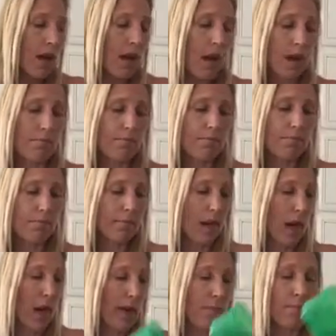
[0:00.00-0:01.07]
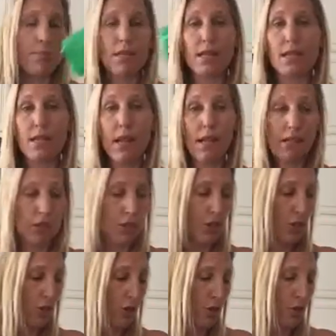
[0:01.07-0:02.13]
I'm entitled
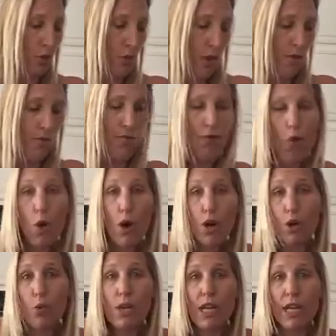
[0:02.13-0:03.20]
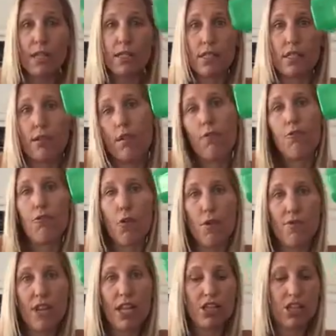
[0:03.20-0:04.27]
to 4 greens,
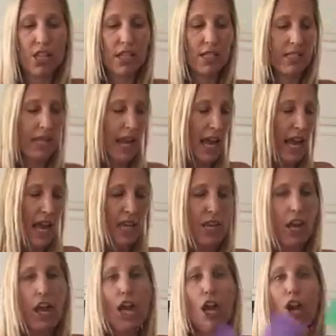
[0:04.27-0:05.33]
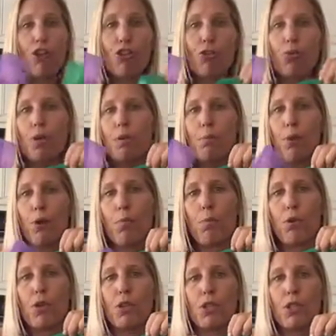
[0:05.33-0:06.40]
4 veggies, and 3
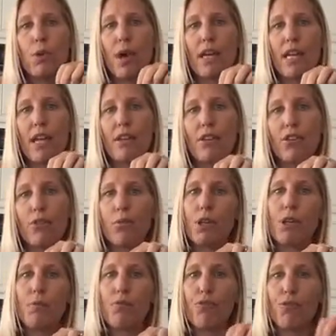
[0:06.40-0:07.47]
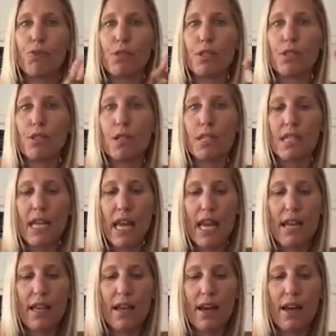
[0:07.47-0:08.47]
purple. So I get 3 fruits a day.